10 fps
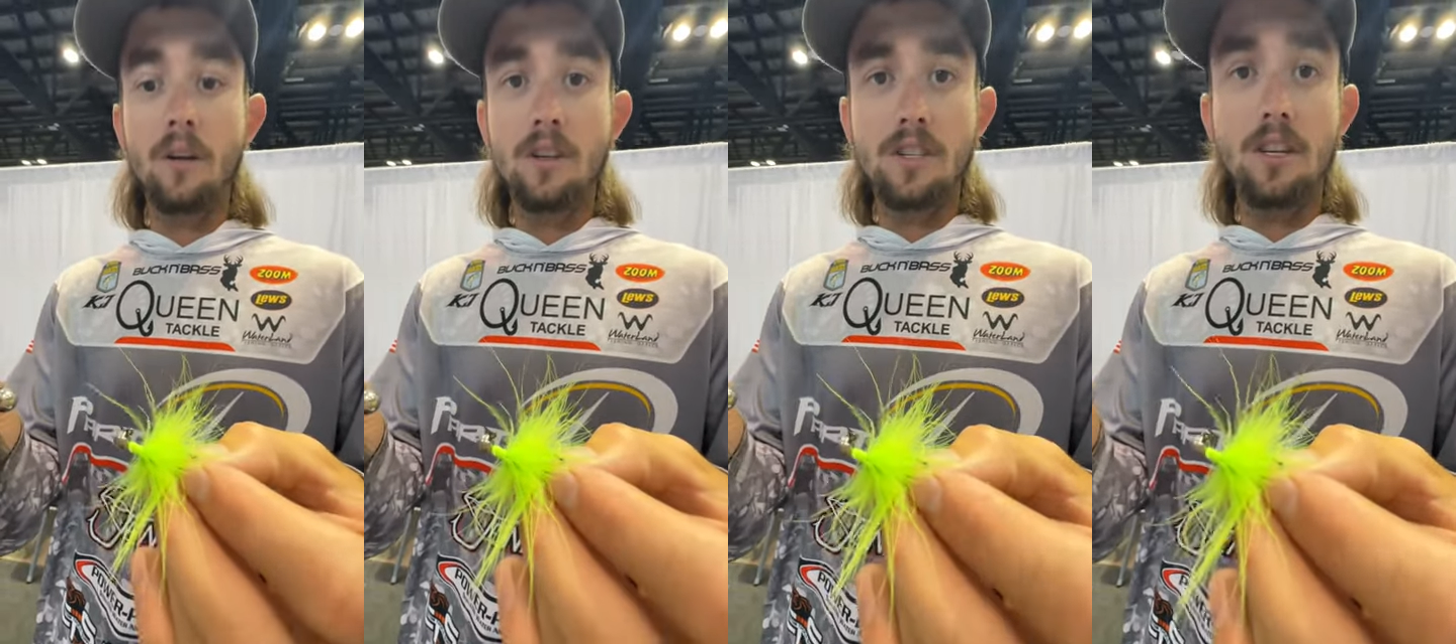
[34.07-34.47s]

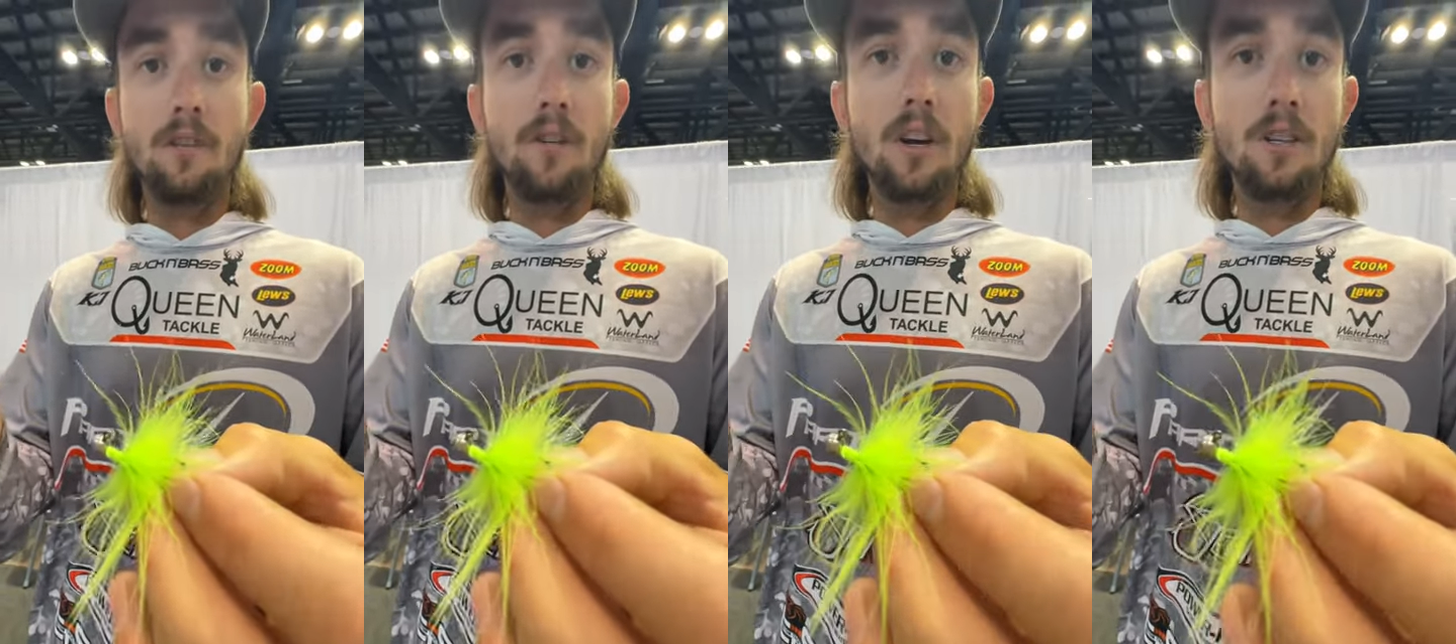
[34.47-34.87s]
See the
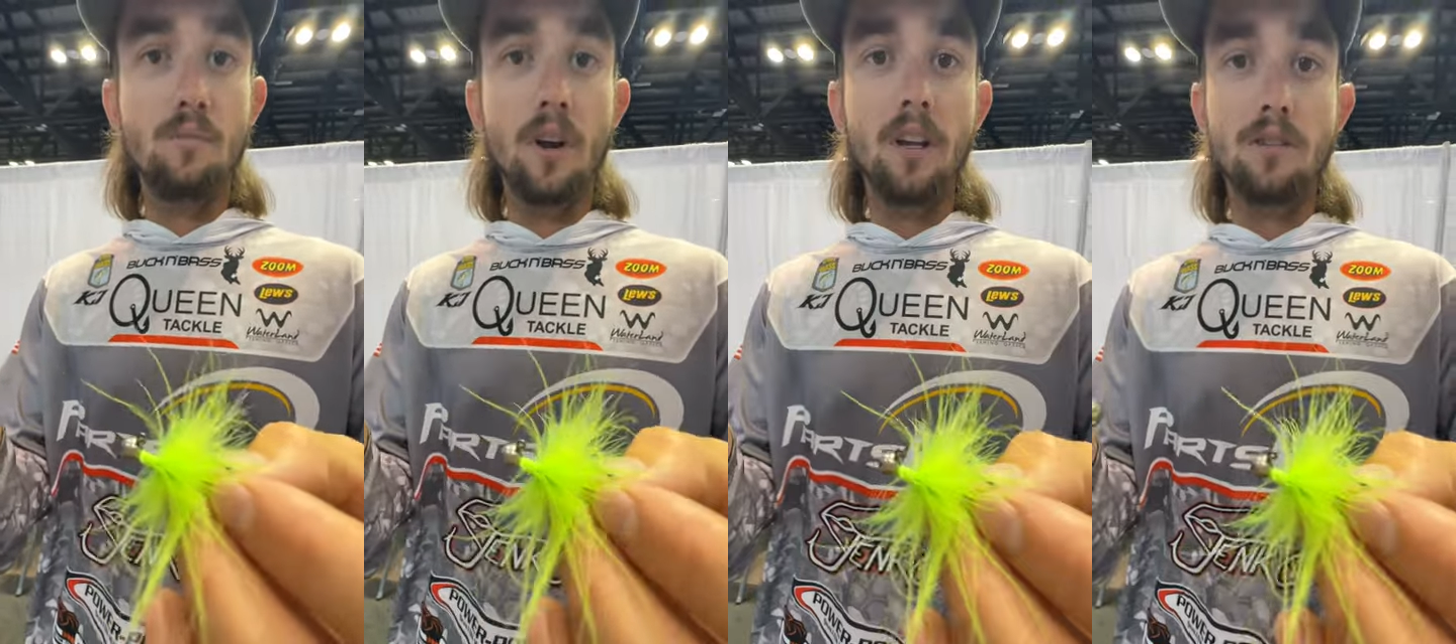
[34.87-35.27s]
fish,
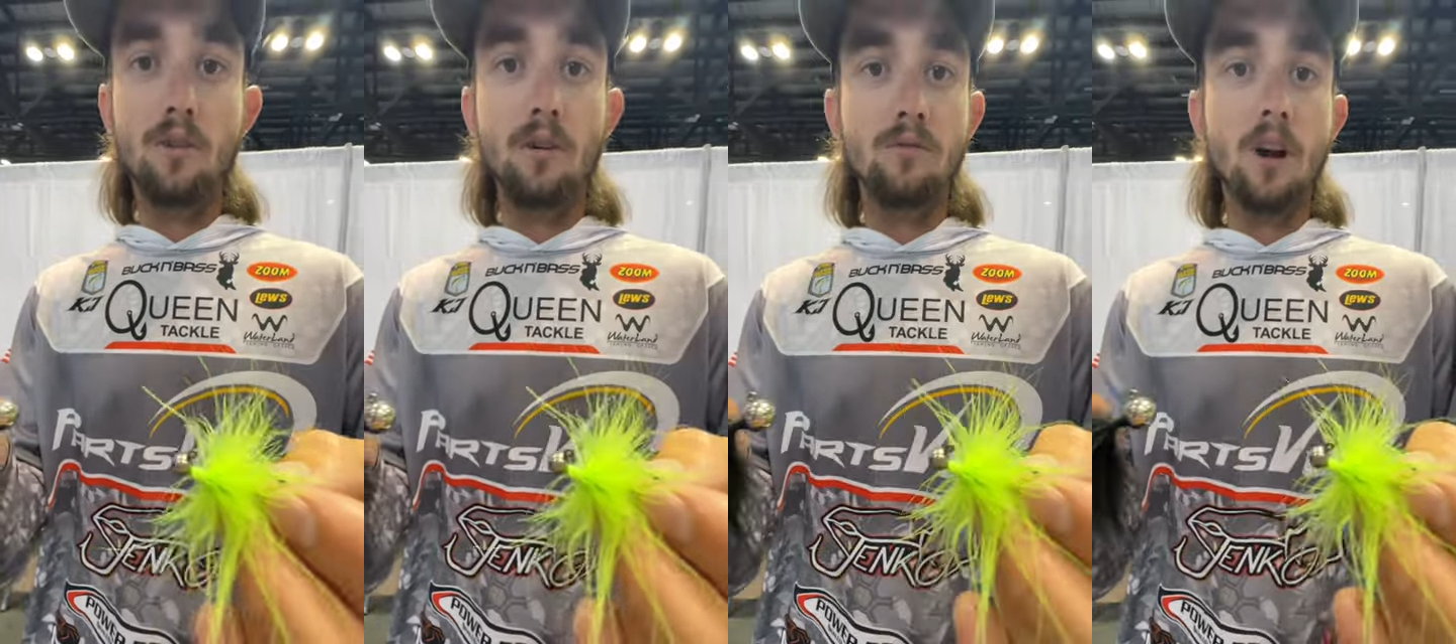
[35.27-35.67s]
bring it to
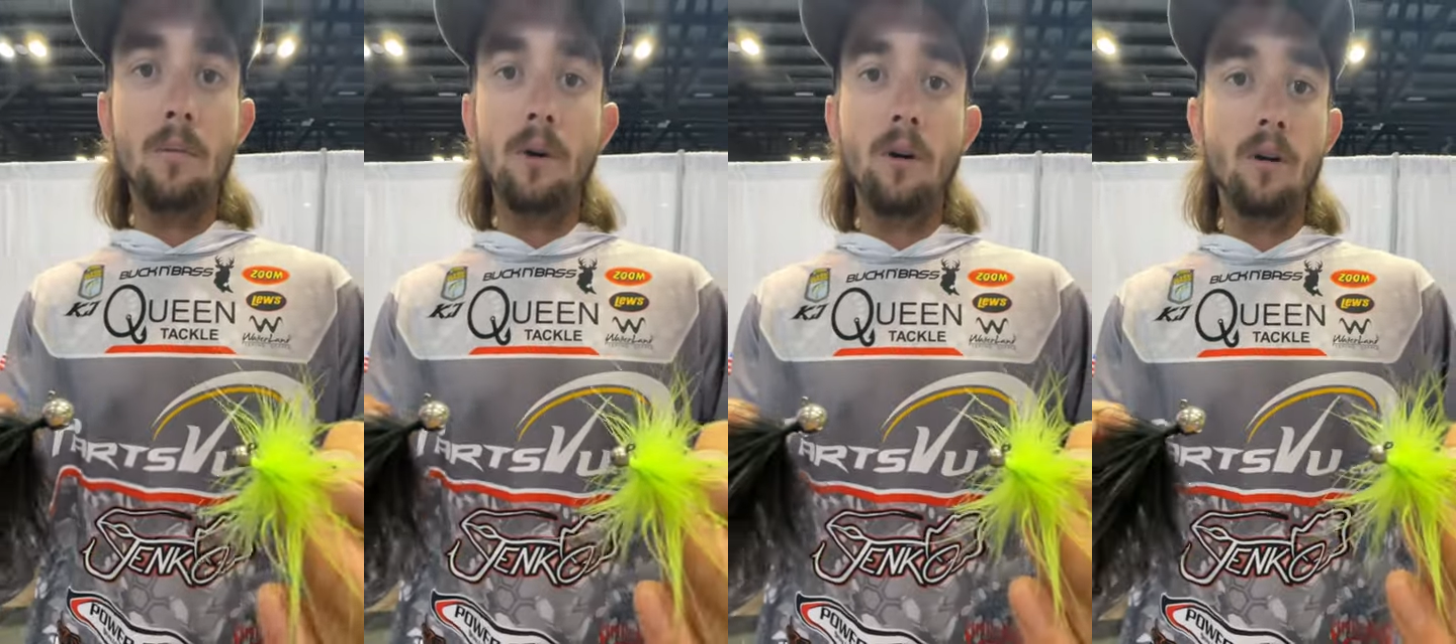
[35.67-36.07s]
them, drop
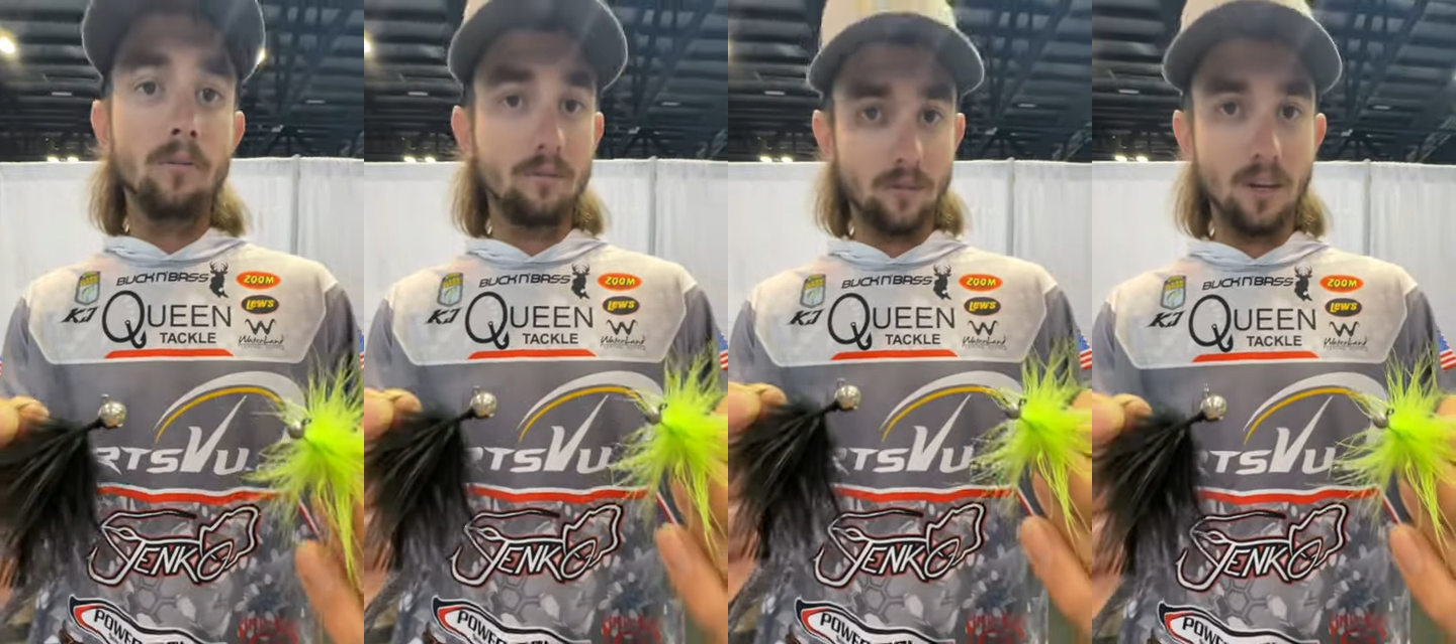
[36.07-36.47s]
it on
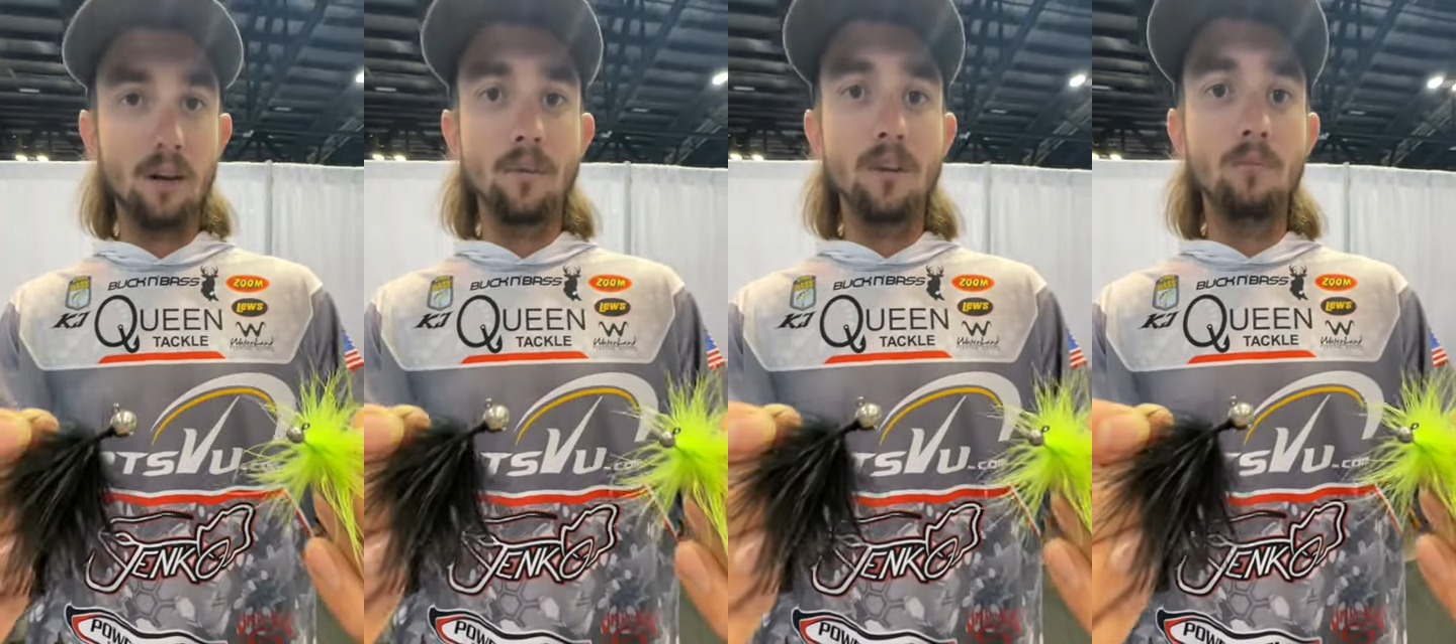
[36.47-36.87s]
them, get
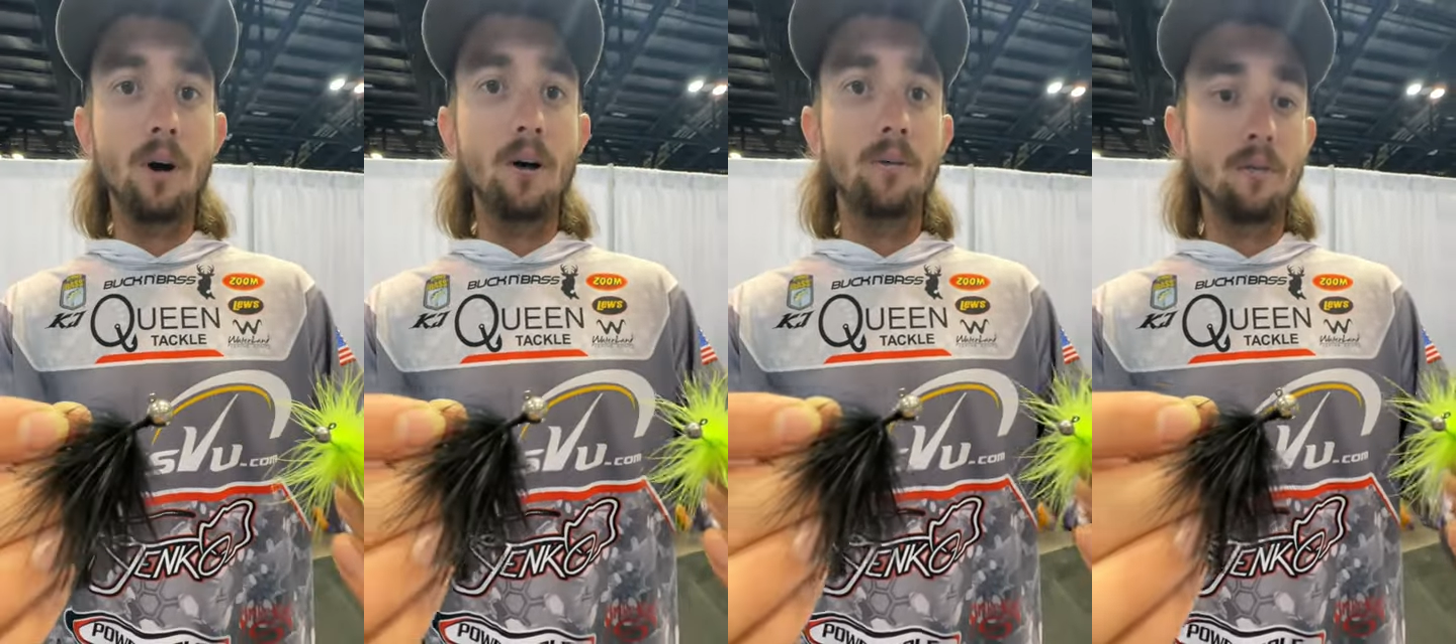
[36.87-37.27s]
them in the
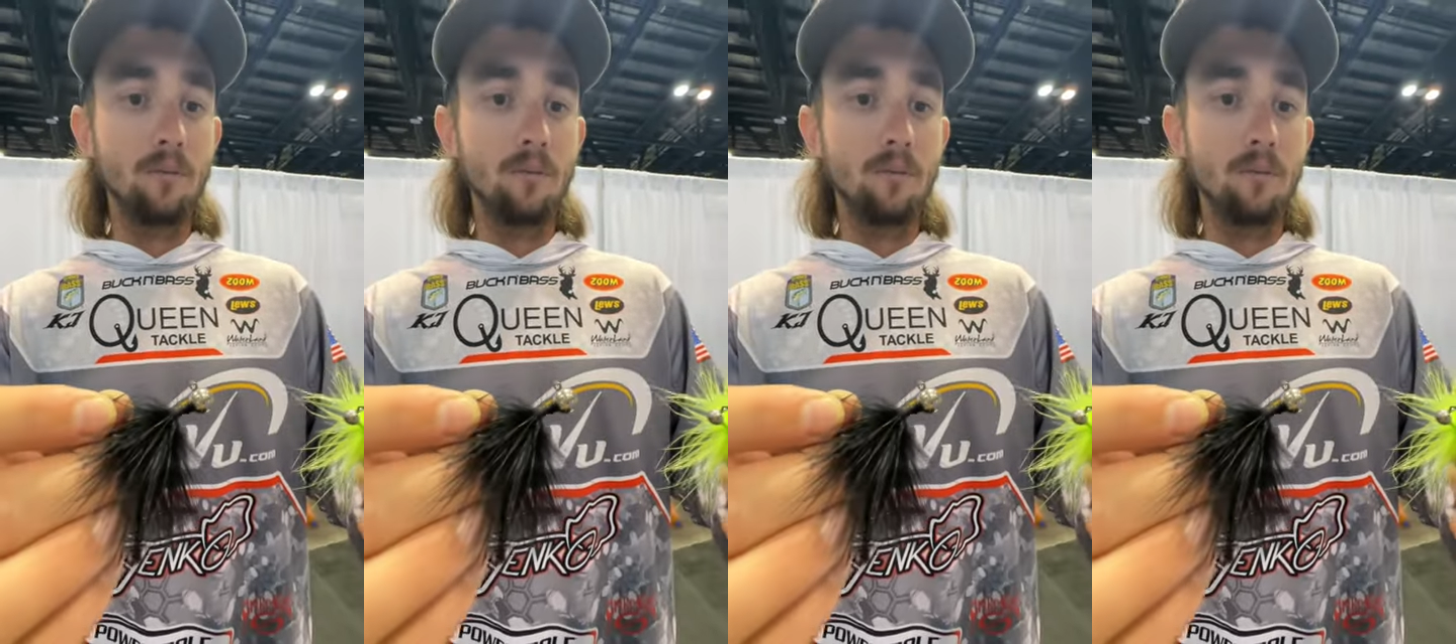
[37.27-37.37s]
boat,